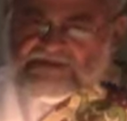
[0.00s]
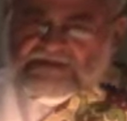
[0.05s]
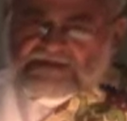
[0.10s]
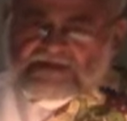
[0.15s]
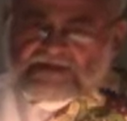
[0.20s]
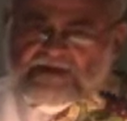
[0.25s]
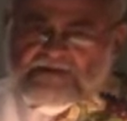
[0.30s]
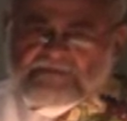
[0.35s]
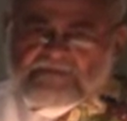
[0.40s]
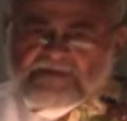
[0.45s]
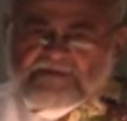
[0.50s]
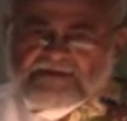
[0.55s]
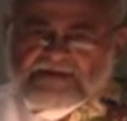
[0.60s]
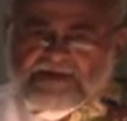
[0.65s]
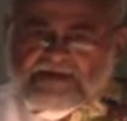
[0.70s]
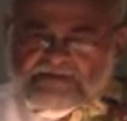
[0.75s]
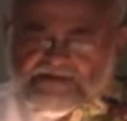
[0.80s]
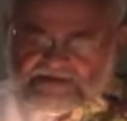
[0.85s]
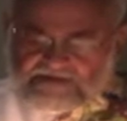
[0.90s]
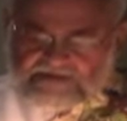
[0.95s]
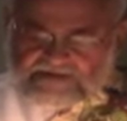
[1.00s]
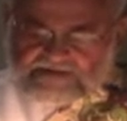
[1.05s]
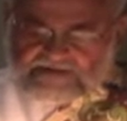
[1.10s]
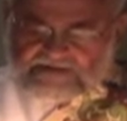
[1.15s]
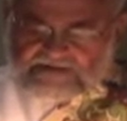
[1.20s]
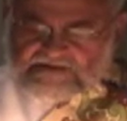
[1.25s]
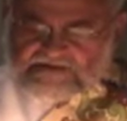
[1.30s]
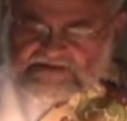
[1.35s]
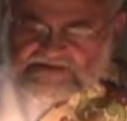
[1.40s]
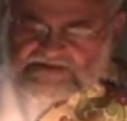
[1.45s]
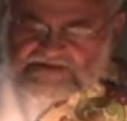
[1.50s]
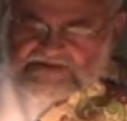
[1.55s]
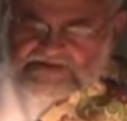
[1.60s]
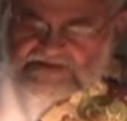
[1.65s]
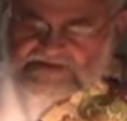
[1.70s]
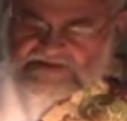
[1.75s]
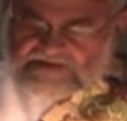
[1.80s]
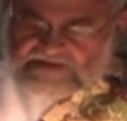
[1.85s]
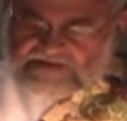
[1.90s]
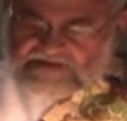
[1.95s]
shepherds out in the hills
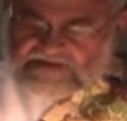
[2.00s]
tending